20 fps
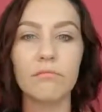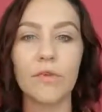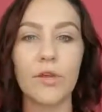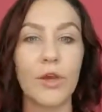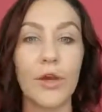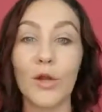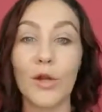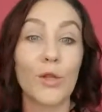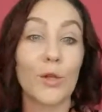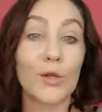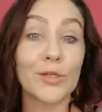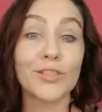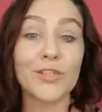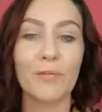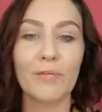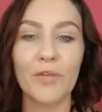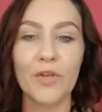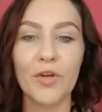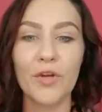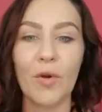you're going to learn
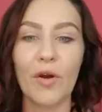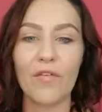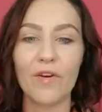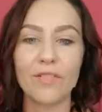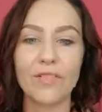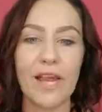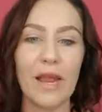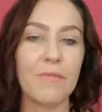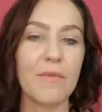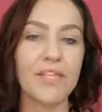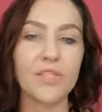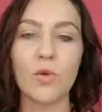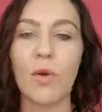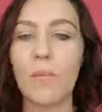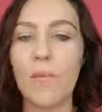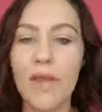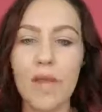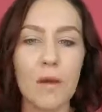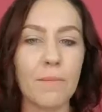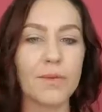something new every time. That's what
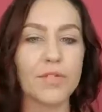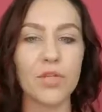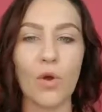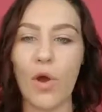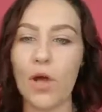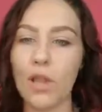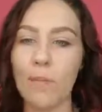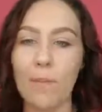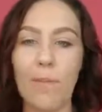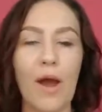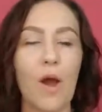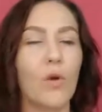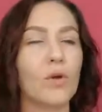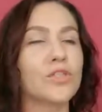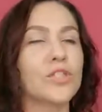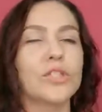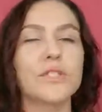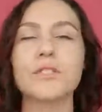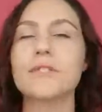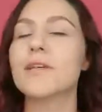makeup is all about.
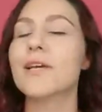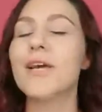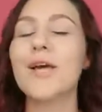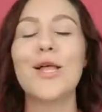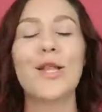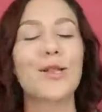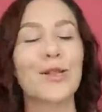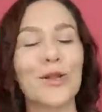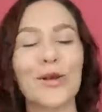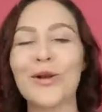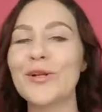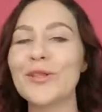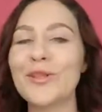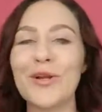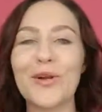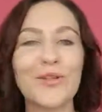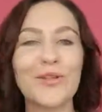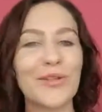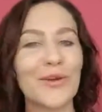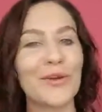Just learn.
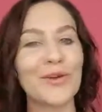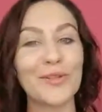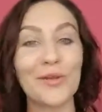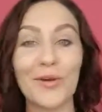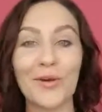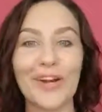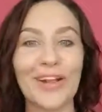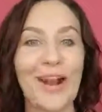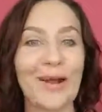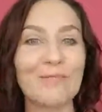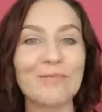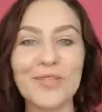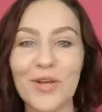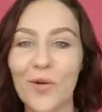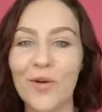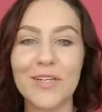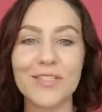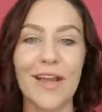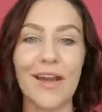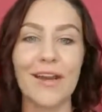And I'm
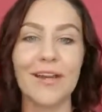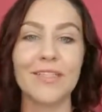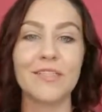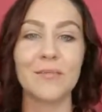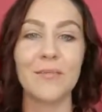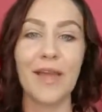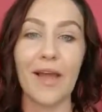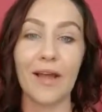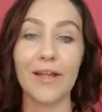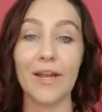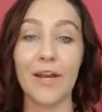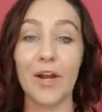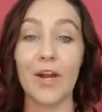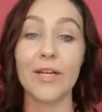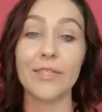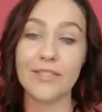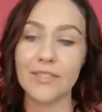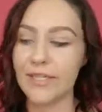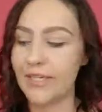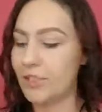so excited to be on here
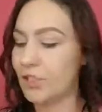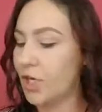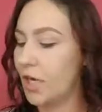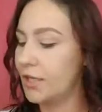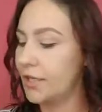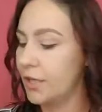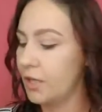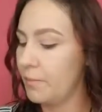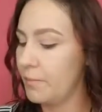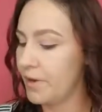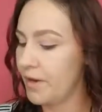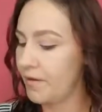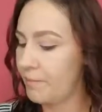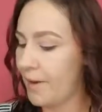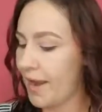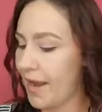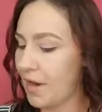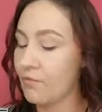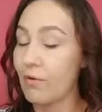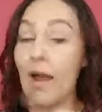and teach a little bit of
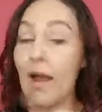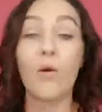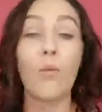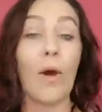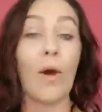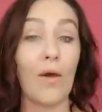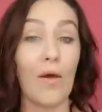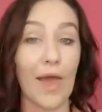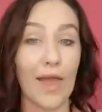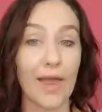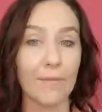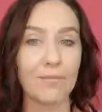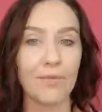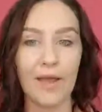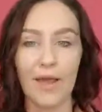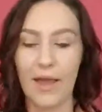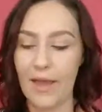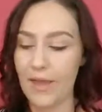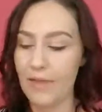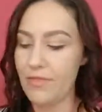background while I
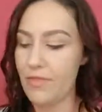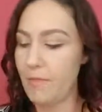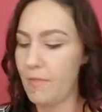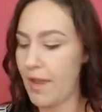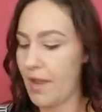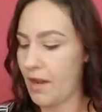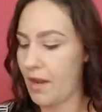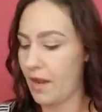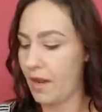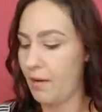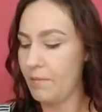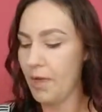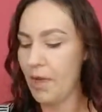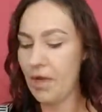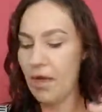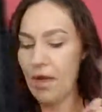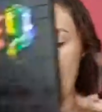apply the makeup.